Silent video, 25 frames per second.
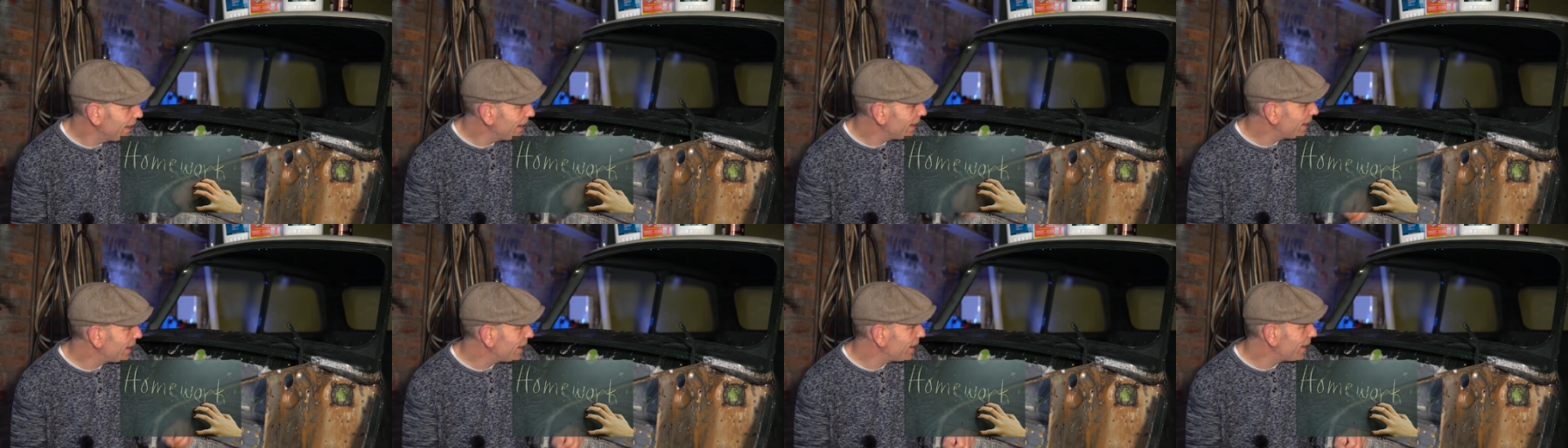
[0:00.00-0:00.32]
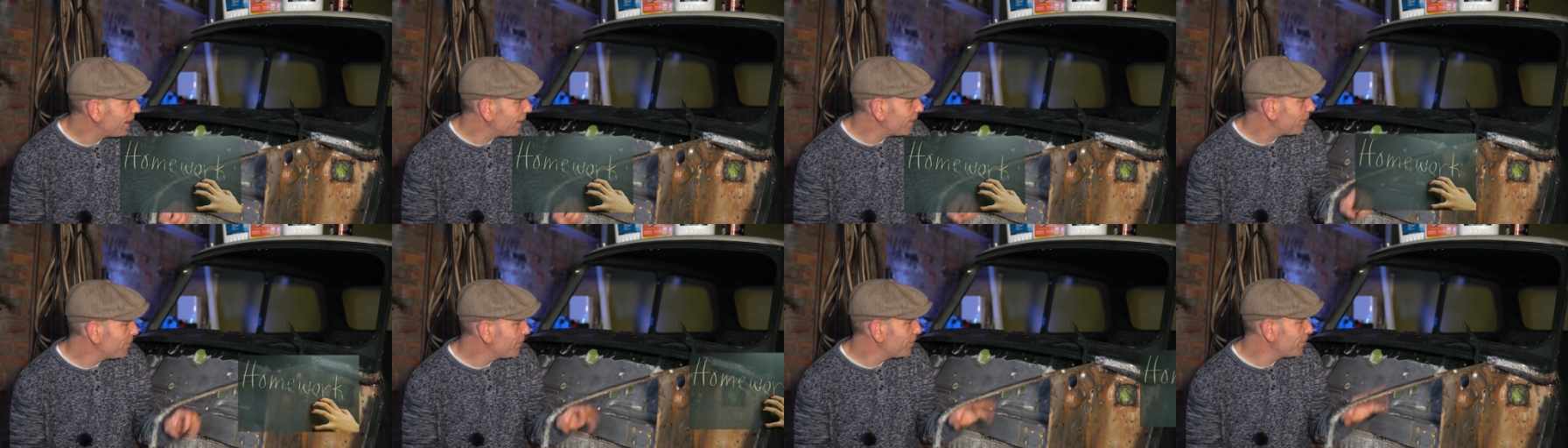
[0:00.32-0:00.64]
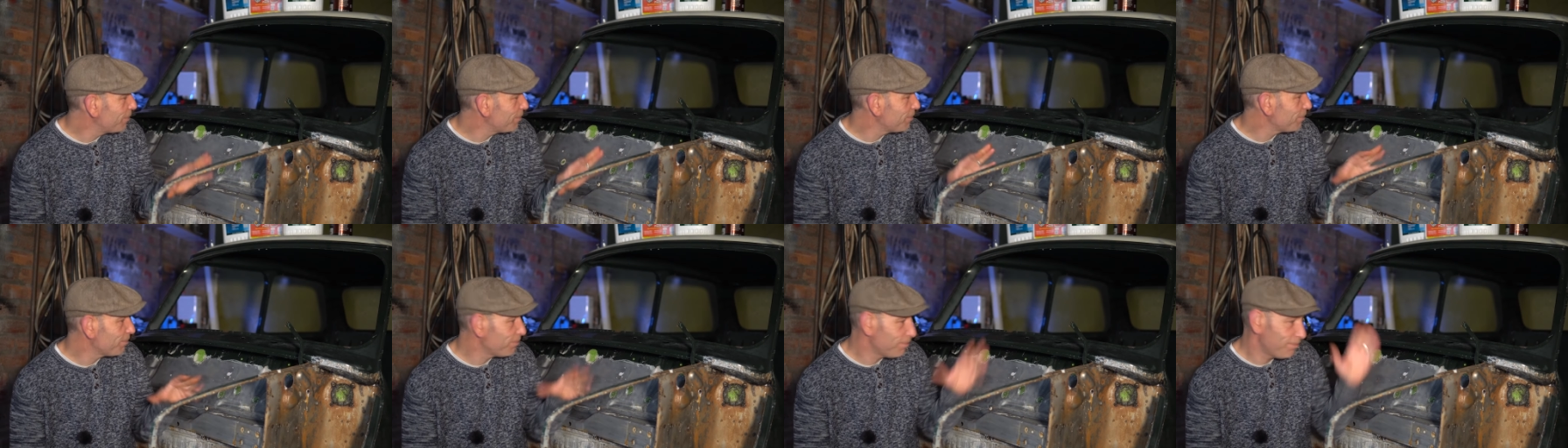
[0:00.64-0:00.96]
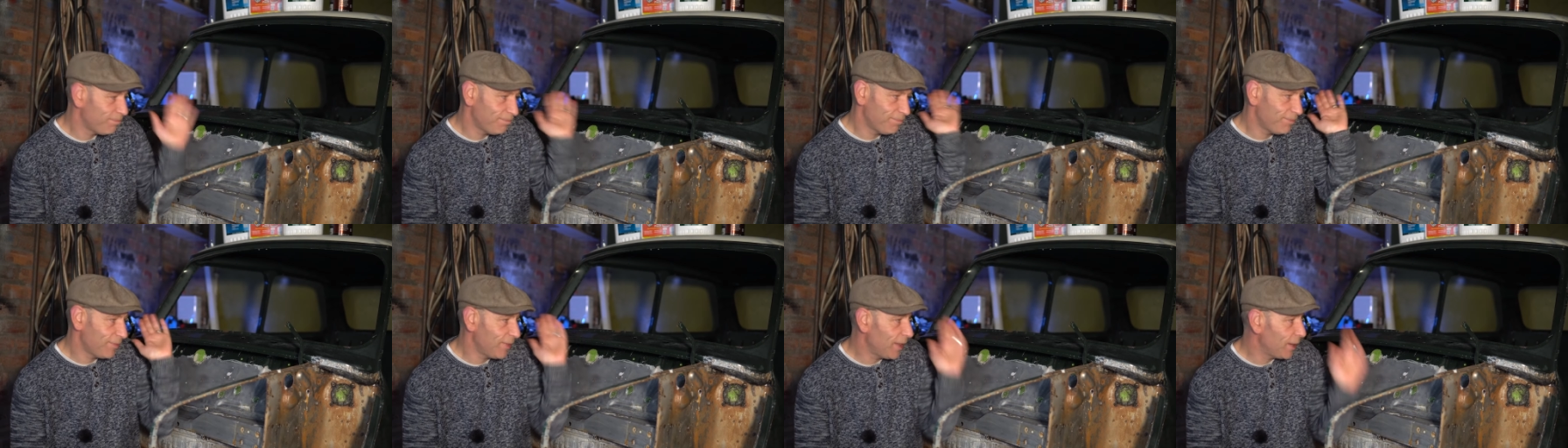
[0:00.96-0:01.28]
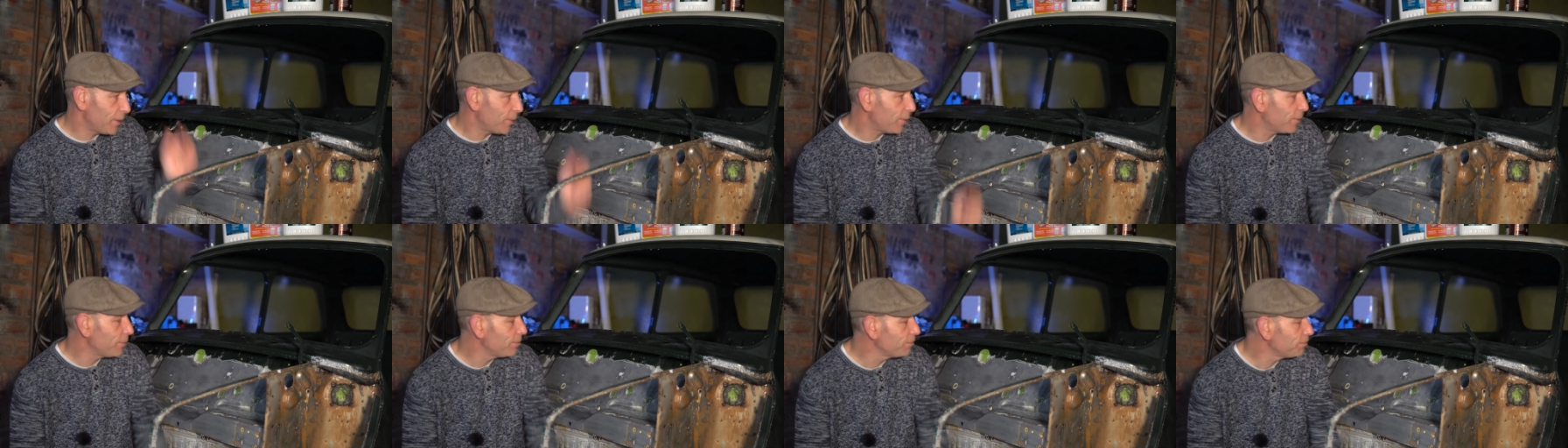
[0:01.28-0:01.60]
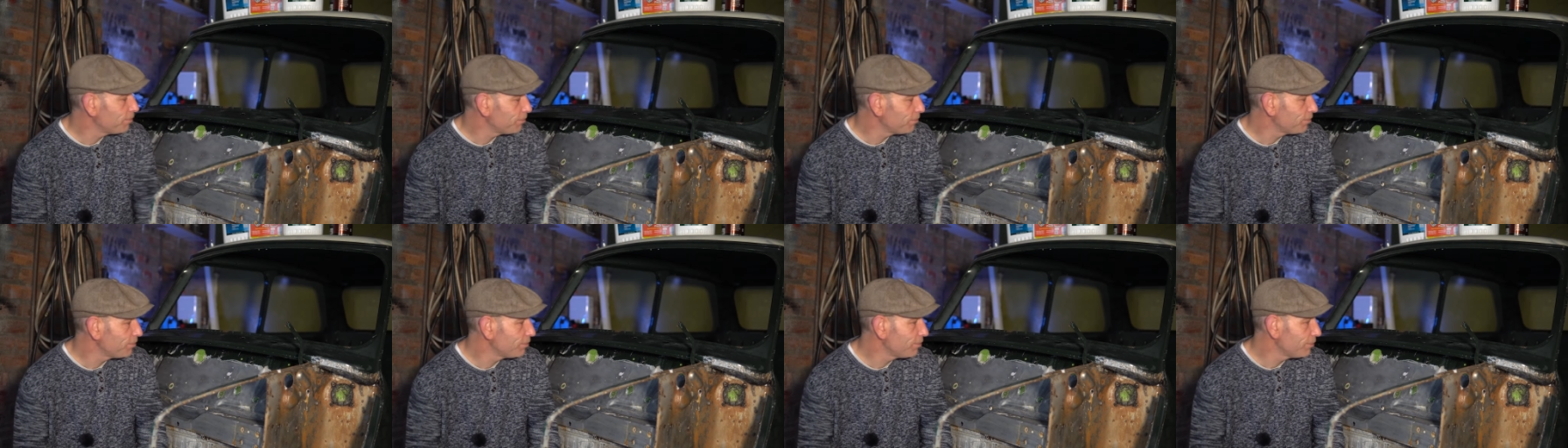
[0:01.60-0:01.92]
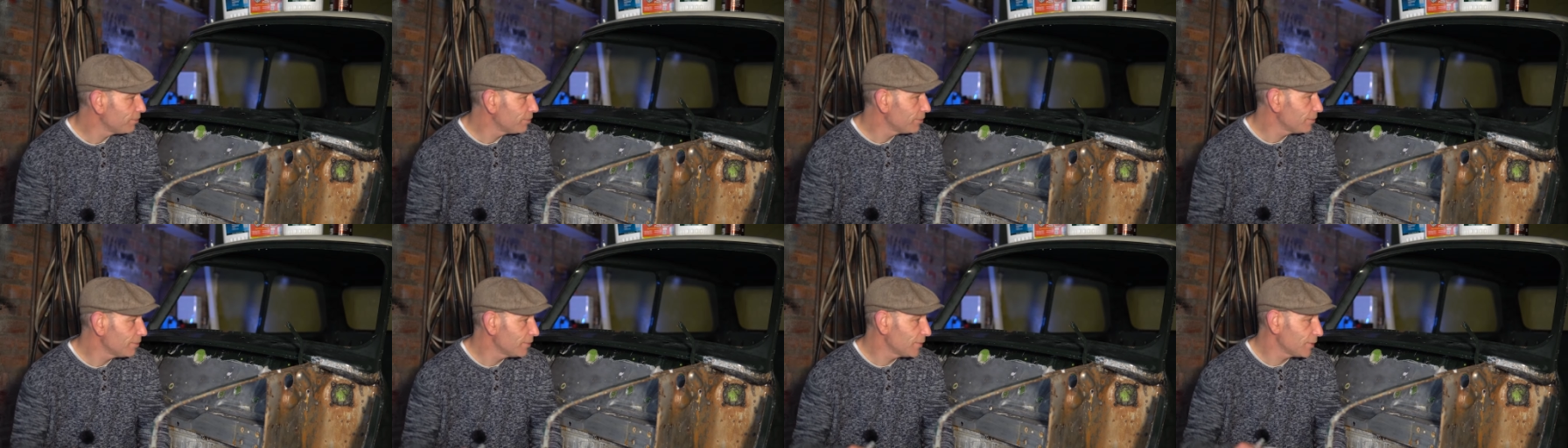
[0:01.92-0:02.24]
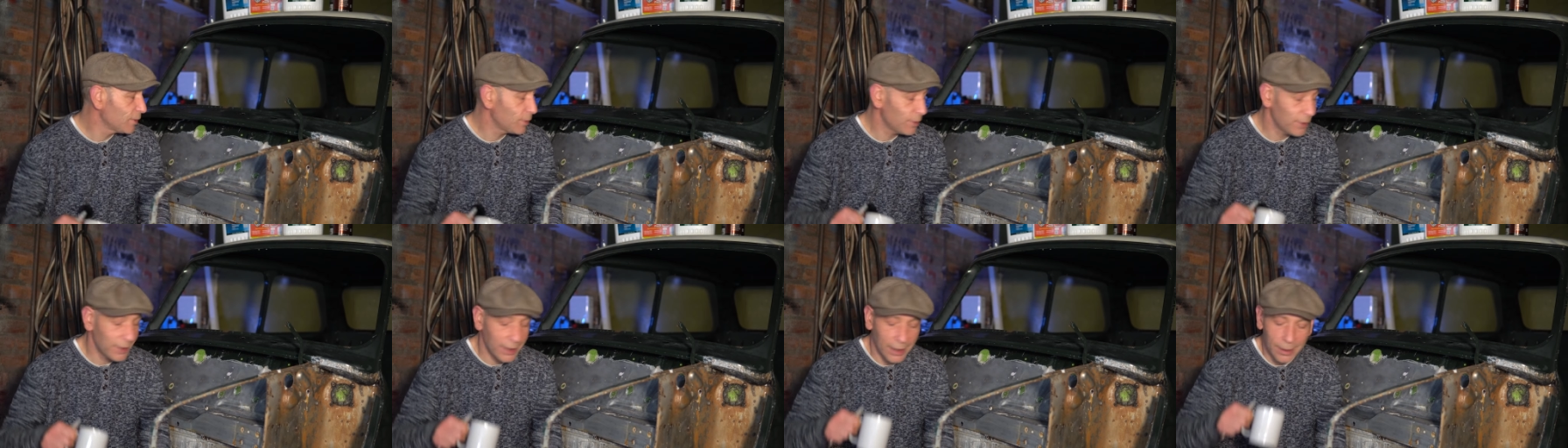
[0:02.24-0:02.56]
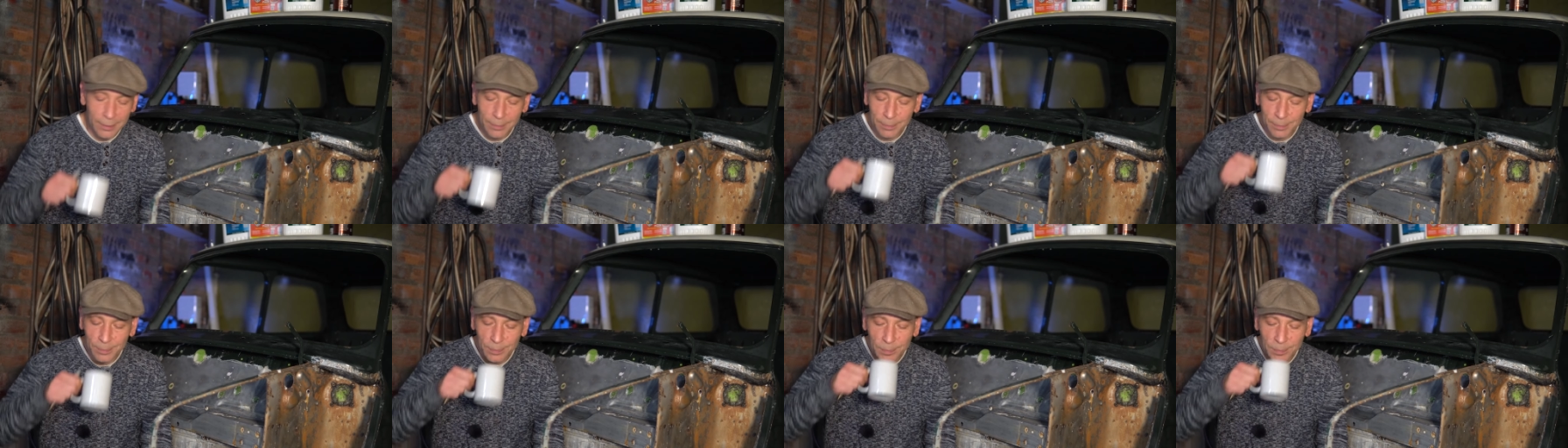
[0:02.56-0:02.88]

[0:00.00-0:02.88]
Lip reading: You know, so yeah.